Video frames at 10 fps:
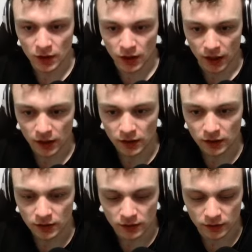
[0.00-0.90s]

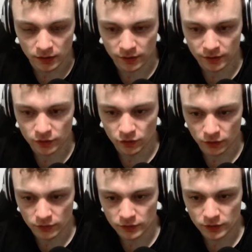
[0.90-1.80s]

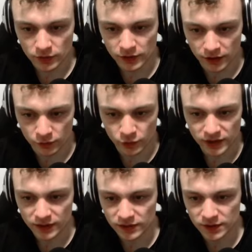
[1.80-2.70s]
No. Okay, we
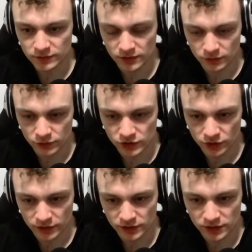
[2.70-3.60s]
can keep the
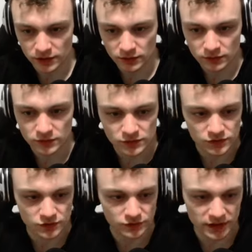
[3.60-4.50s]
return key,
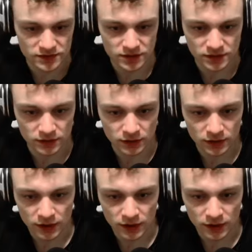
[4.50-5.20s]
so the enter key.